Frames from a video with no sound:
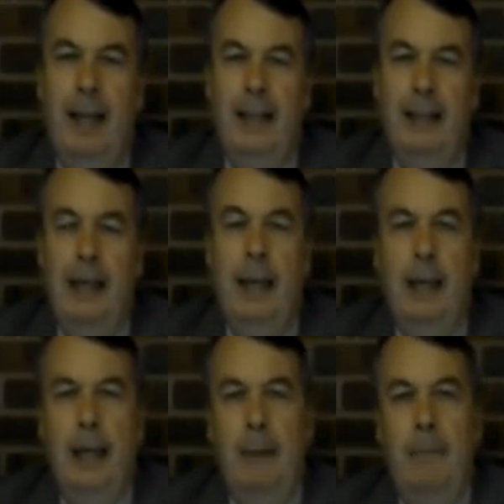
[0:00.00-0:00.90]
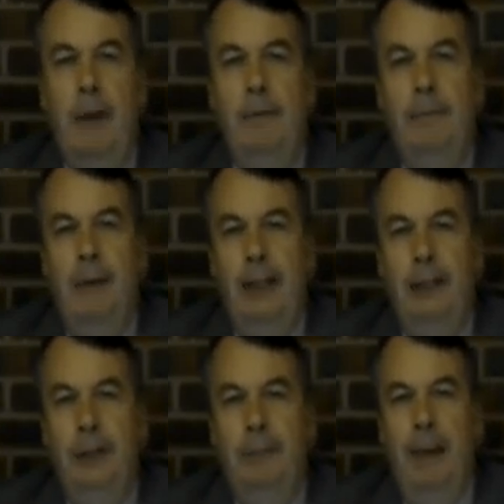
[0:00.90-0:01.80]
This little clip hopefully
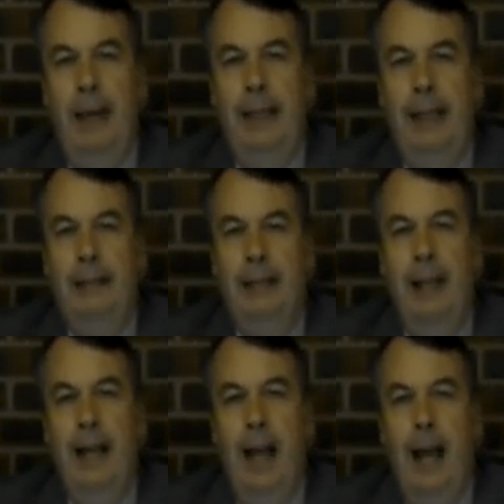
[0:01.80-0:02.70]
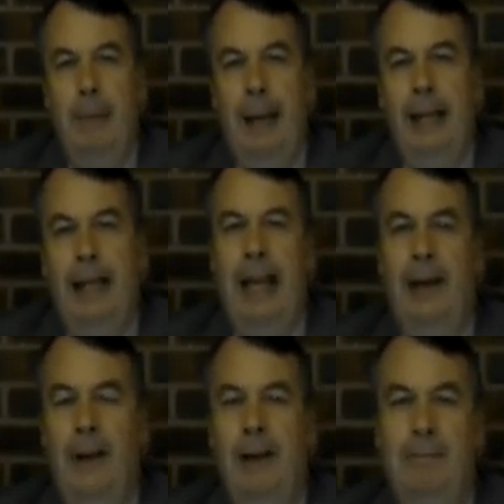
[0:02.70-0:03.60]
should make it a bit
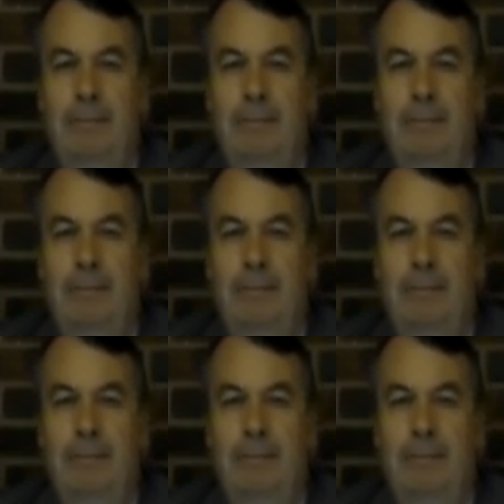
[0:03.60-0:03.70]
clearer.